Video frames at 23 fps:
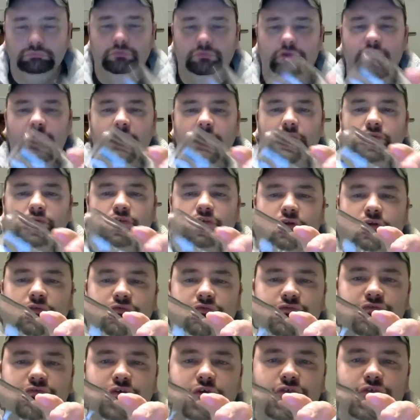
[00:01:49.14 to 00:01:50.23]
oh, sort of
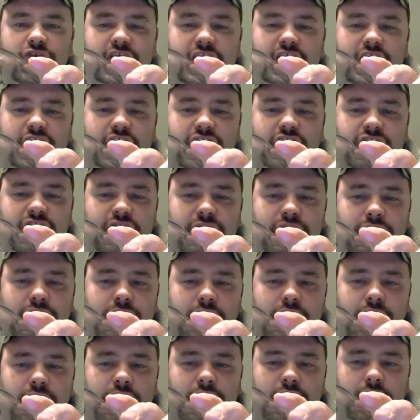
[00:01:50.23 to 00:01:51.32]
fruitiness,
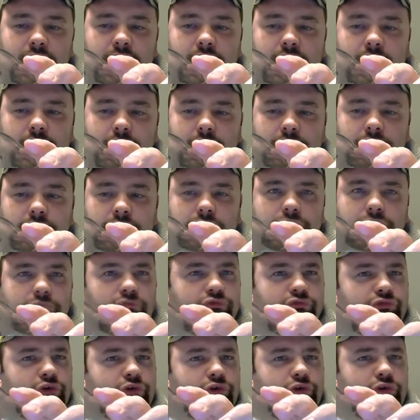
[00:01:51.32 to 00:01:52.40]

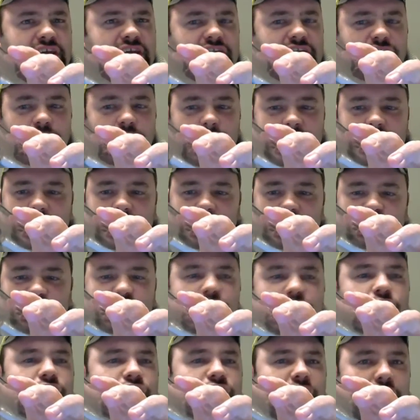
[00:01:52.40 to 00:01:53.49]
fruity sweetness,
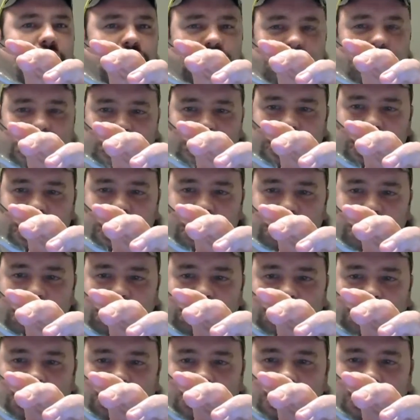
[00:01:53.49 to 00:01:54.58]
fructosey kind of
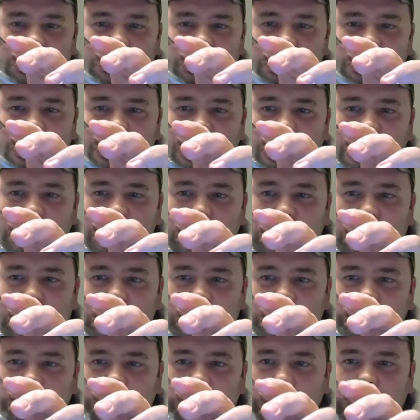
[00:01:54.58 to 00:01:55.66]
thing going
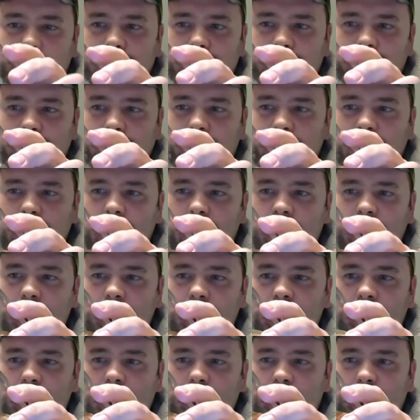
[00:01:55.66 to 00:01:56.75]
on.
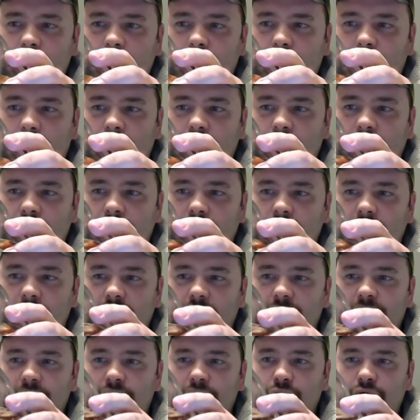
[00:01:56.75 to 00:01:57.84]
All right, let's get
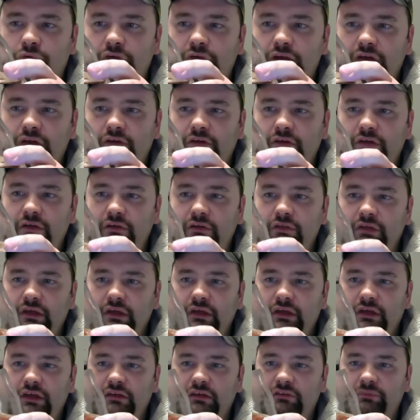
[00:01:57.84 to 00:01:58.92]
this pour in. I don't
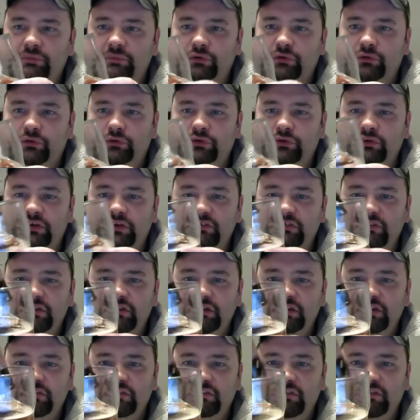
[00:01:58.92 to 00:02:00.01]
think it's bottle conditioned
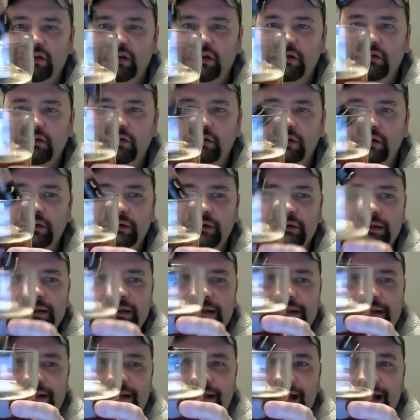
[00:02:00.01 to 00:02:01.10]
because it's a lager,
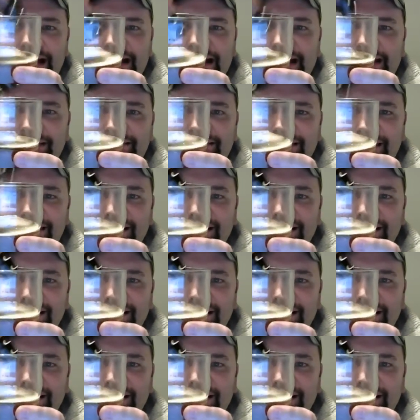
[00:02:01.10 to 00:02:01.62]
and